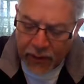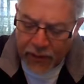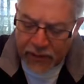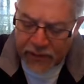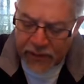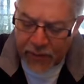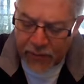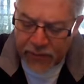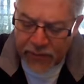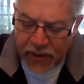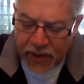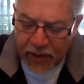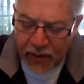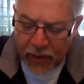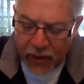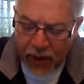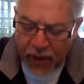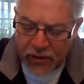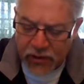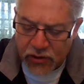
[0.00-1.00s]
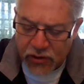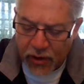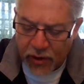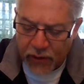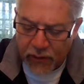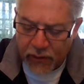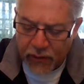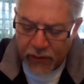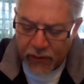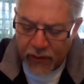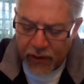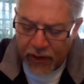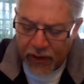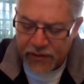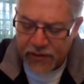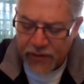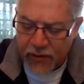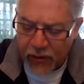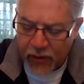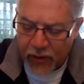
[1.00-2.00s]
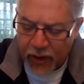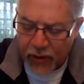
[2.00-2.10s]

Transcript: some say Elijah, and still